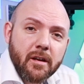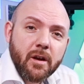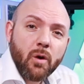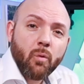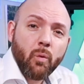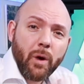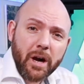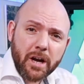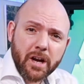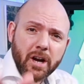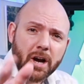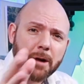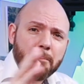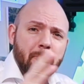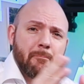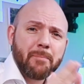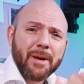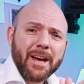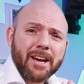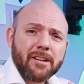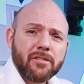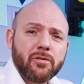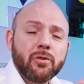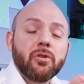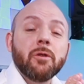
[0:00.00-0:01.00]
Welcome
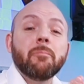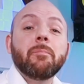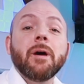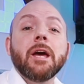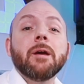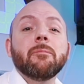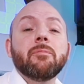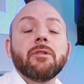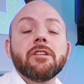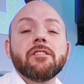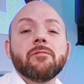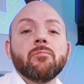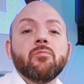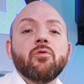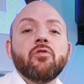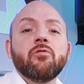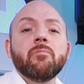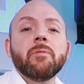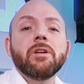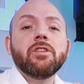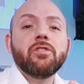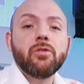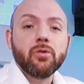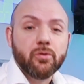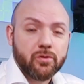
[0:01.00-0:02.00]
back to the Paperless
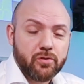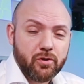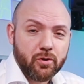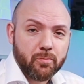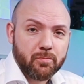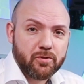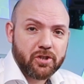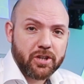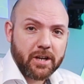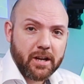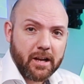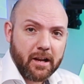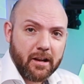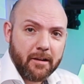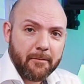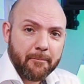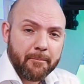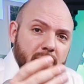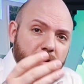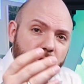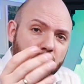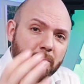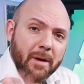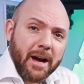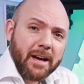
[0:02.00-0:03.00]
Movement YouTube channel.
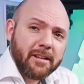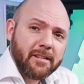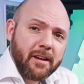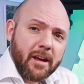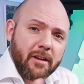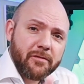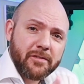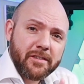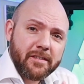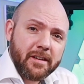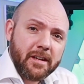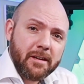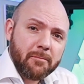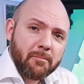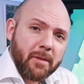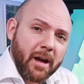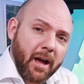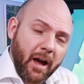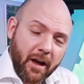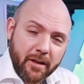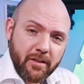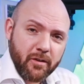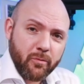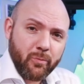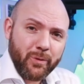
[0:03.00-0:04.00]
You might have seen my
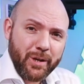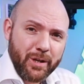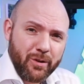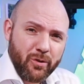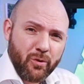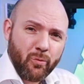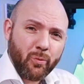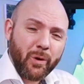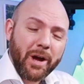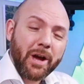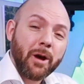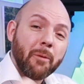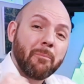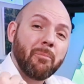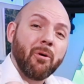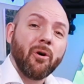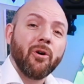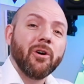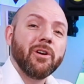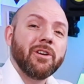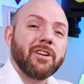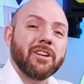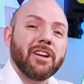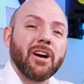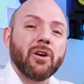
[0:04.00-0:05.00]
other video where I
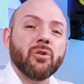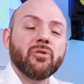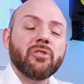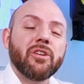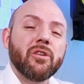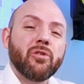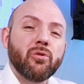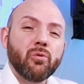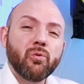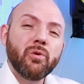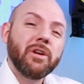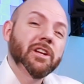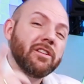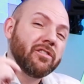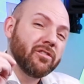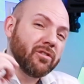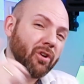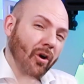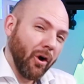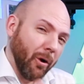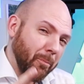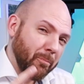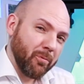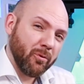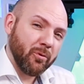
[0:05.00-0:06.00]
pointed out the three
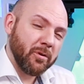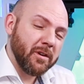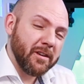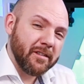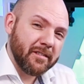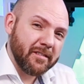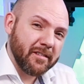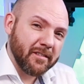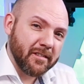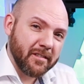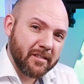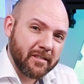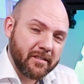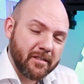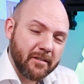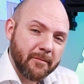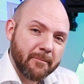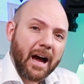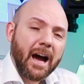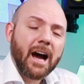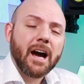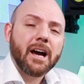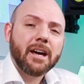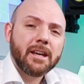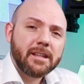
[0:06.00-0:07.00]
top reasons
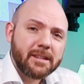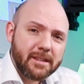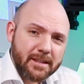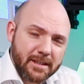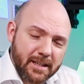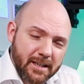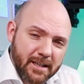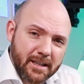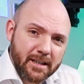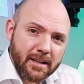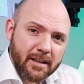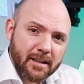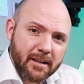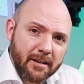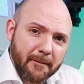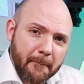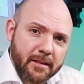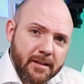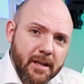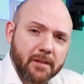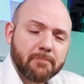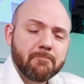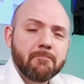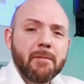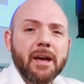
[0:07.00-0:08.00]
I think
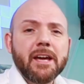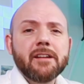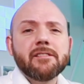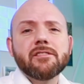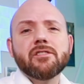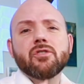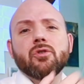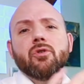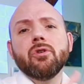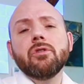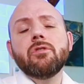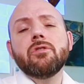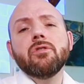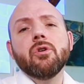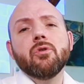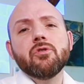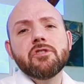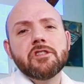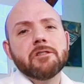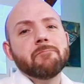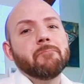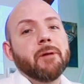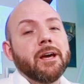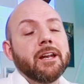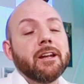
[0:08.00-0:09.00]
that makes
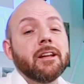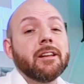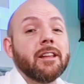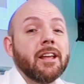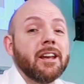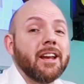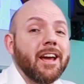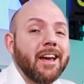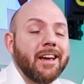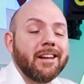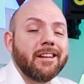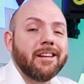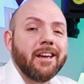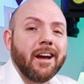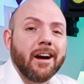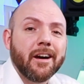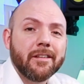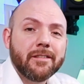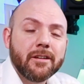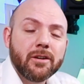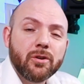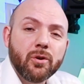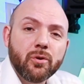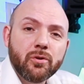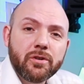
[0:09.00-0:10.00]
GoodNotes better than any
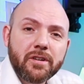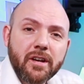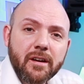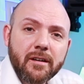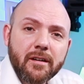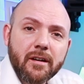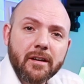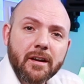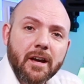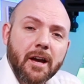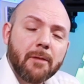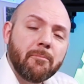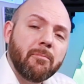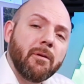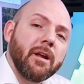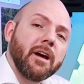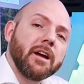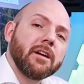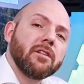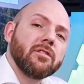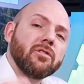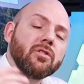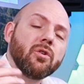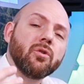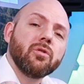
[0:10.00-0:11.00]
other note-taking app
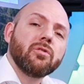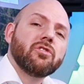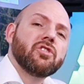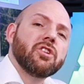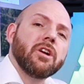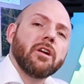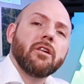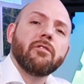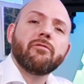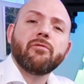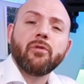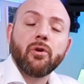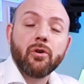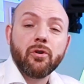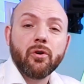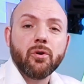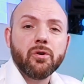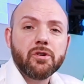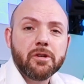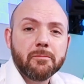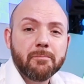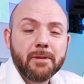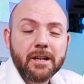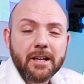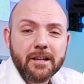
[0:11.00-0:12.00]
like NoteShelf or
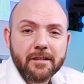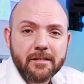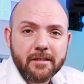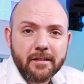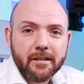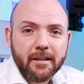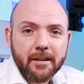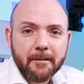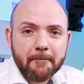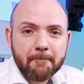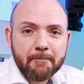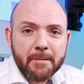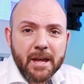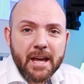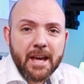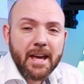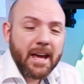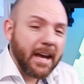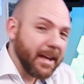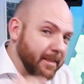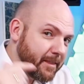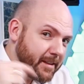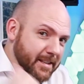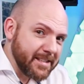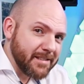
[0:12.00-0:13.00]
Notability.
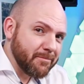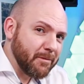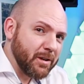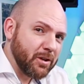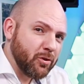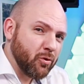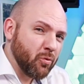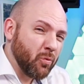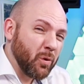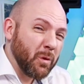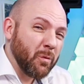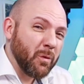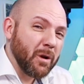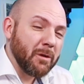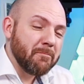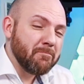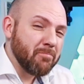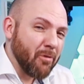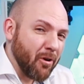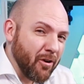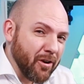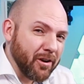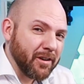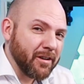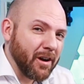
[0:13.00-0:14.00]
In this video we will
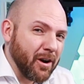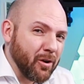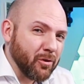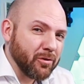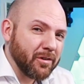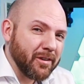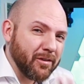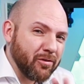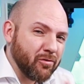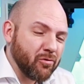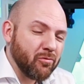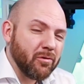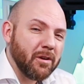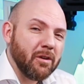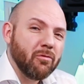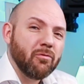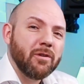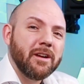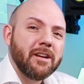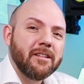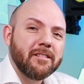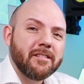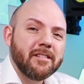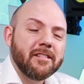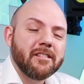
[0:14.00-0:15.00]
point out the three
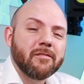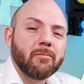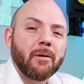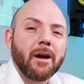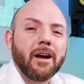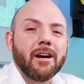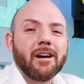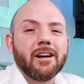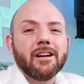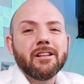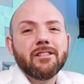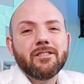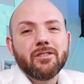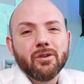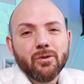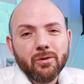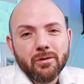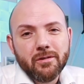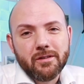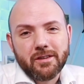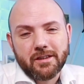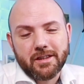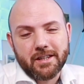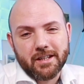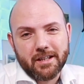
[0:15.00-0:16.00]
reasons why I don't
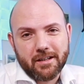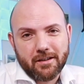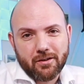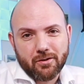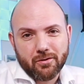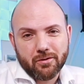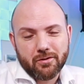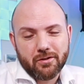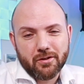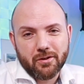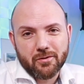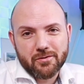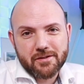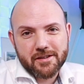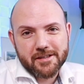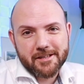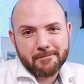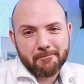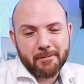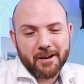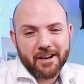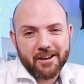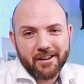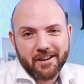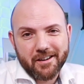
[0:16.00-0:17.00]
think GoodNotes is
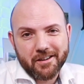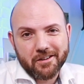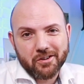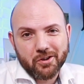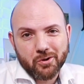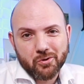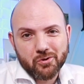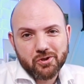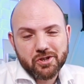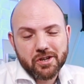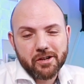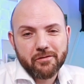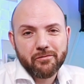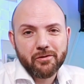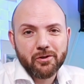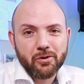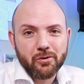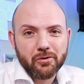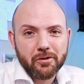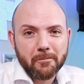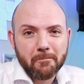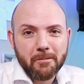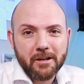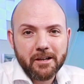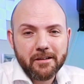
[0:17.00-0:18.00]
better than NoteShelf or
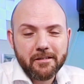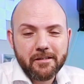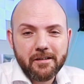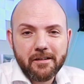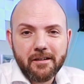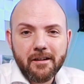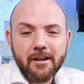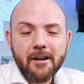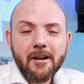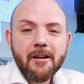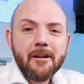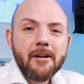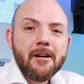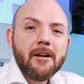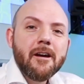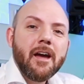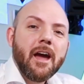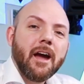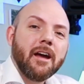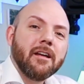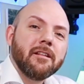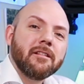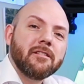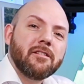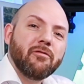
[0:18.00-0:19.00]
Notability
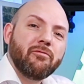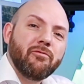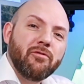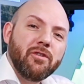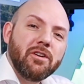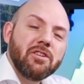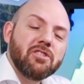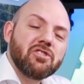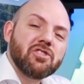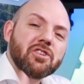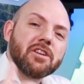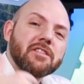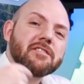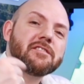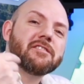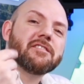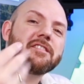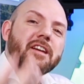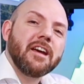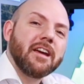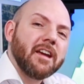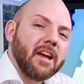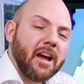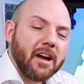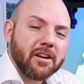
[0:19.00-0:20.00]
and the features
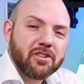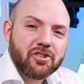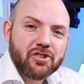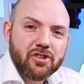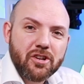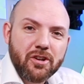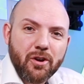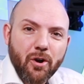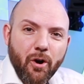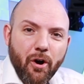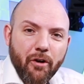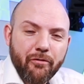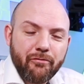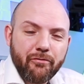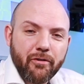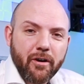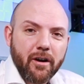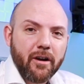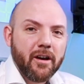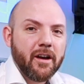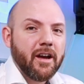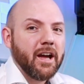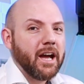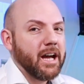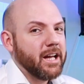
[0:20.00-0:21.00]
they actually offer
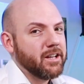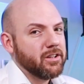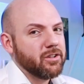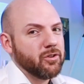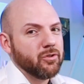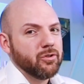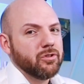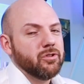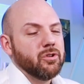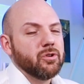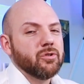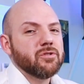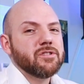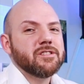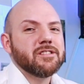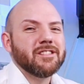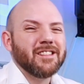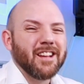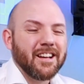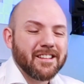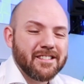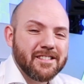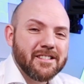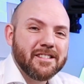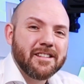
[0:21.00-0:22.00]
and GoodNotes
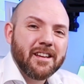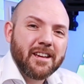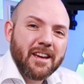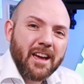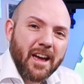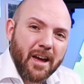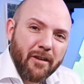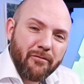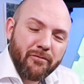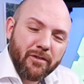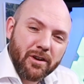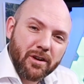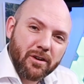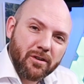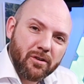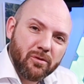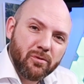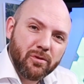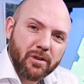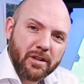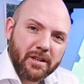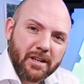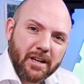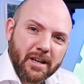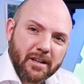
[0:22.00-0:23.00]
doesn't have
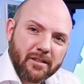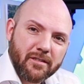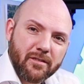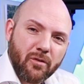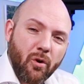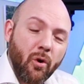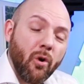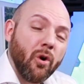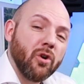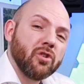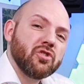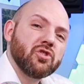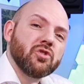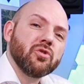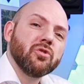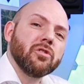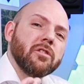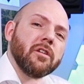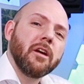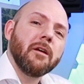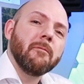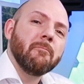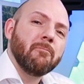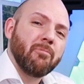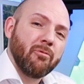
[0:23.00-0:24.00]
included yet or should
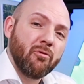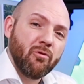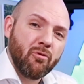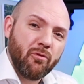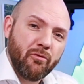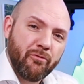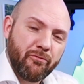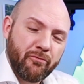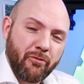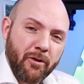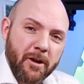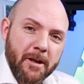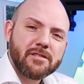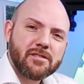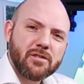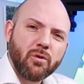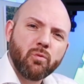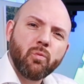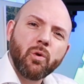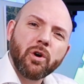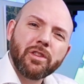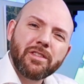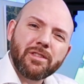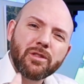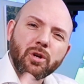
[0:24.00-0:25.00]
improve. So
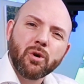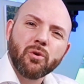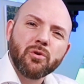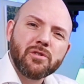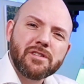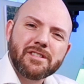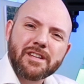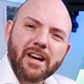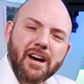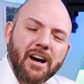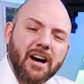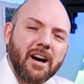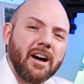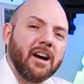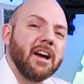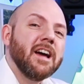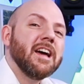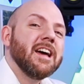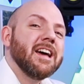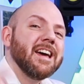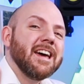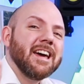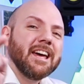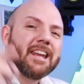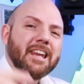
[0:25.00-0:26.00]
what those are,
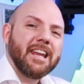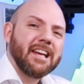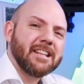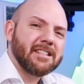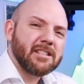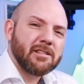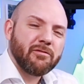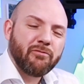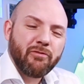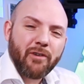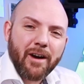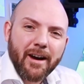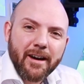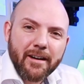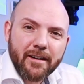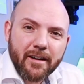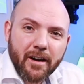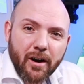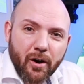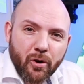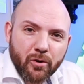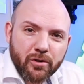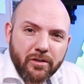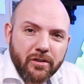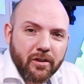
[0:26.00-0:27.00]
let's find
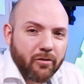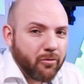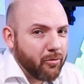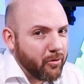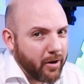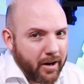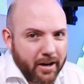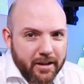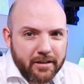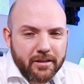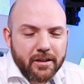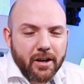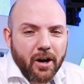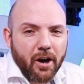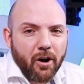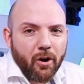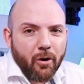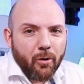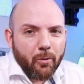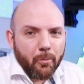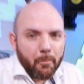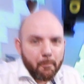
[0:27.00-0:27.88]
out right now.